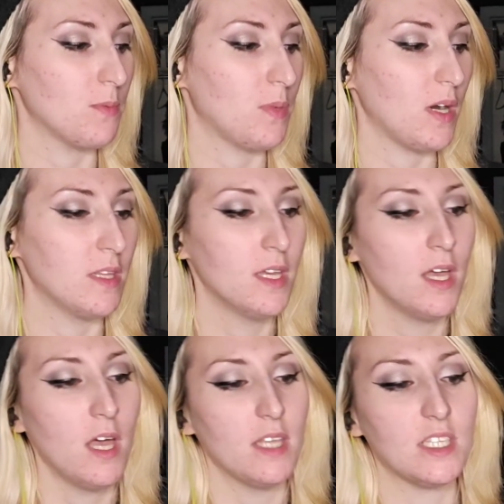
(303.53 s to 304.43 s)
but
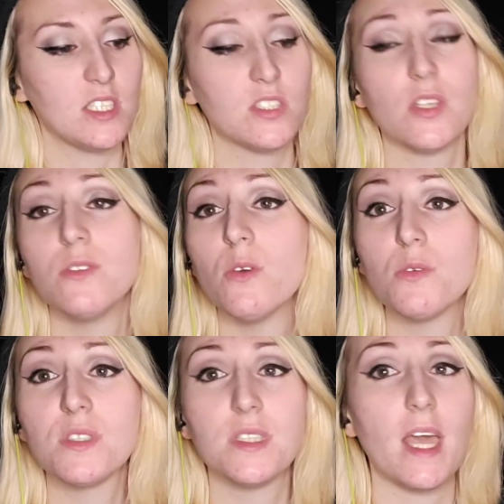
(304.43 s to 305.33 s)
this is the
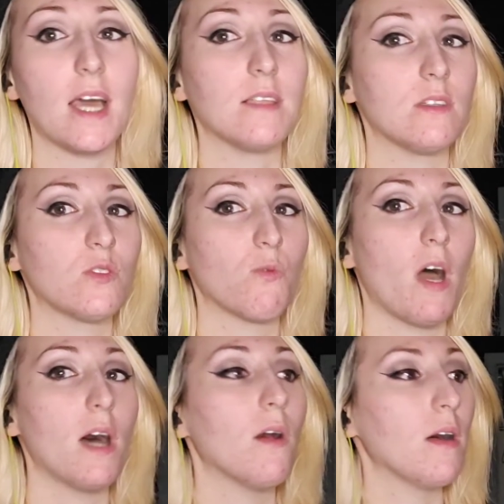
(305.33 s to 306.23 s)
newsstand as well,